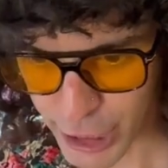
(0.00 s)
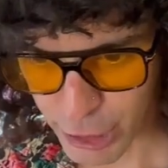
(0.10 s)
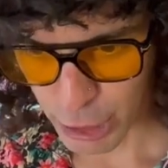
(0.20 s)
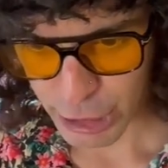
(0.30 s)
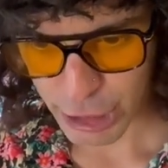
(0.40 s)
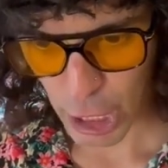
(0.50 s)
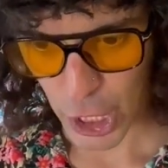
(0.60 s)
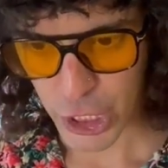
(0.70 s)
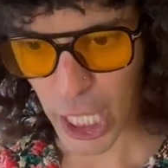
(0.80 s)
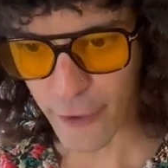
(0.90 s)
soon as
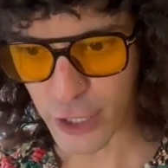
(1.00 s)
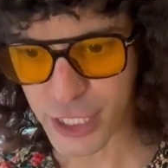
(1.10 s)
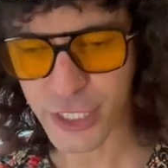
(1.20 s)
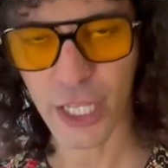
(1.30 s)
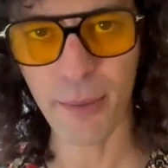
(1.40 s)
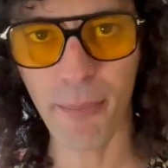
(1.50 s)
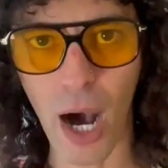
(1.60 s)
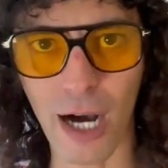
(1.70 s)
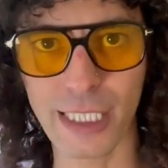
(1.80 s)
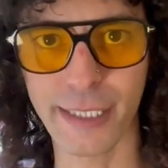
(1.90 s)
somebody diverts on the
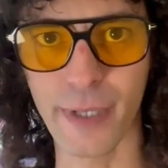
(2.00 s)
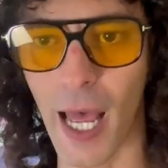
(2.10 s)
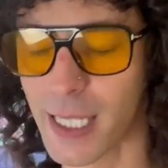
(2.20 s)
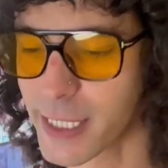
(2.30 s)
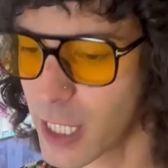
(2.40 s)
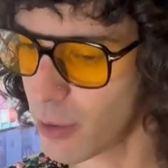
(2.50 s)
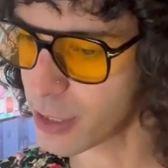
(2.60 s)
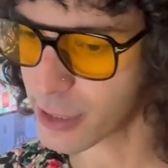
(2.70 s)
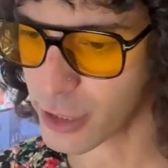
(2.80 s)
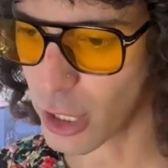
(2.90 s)
box now, somebody
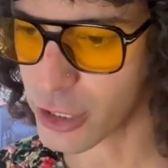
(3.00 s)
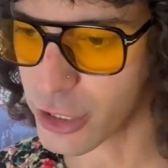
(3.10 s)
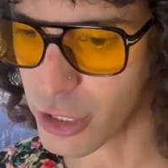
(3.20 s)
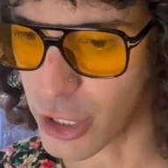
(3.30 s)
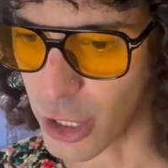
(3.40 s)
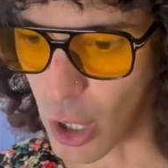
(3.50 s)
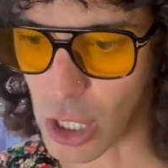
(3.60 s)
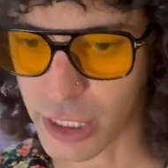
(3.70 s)
starts to, you know,